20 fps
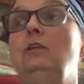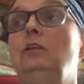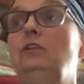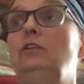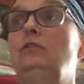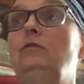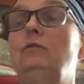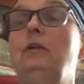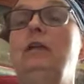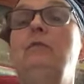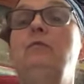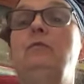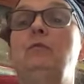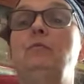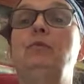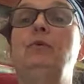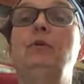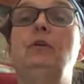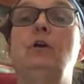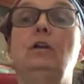streamed and
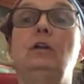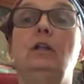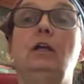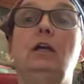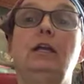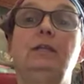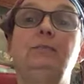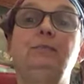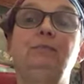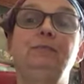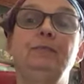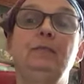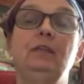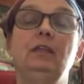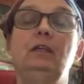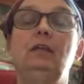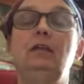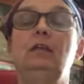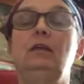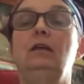put online,
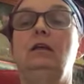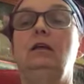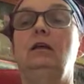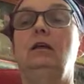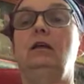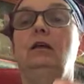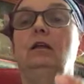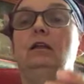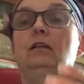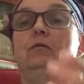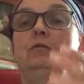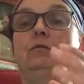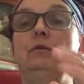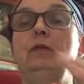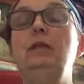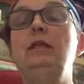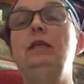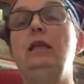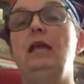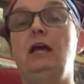the
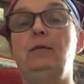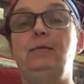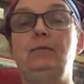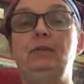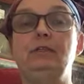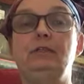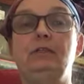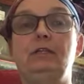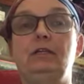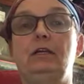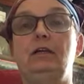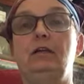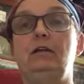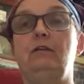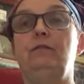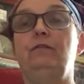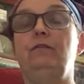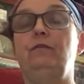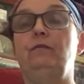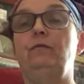recap is
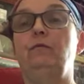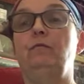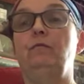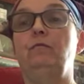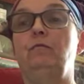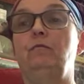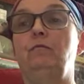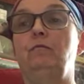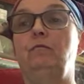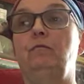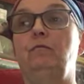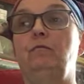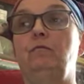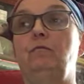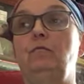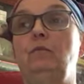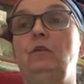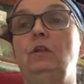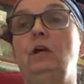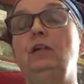there
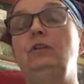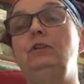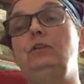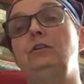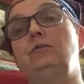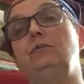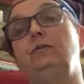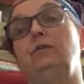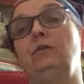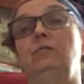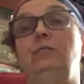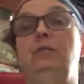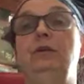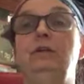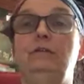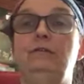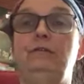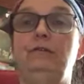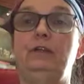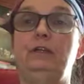not just for the
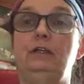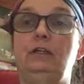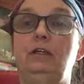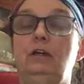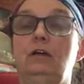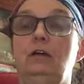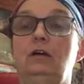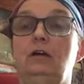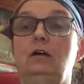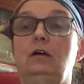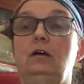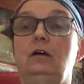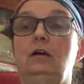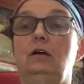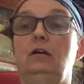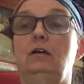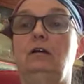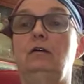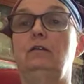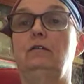benefit
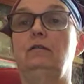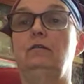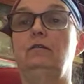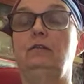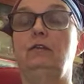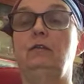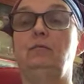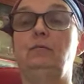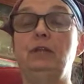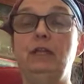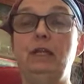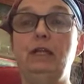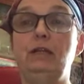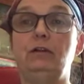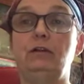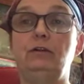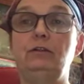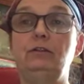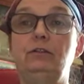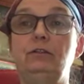of the
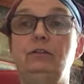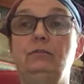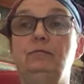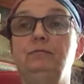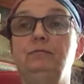players,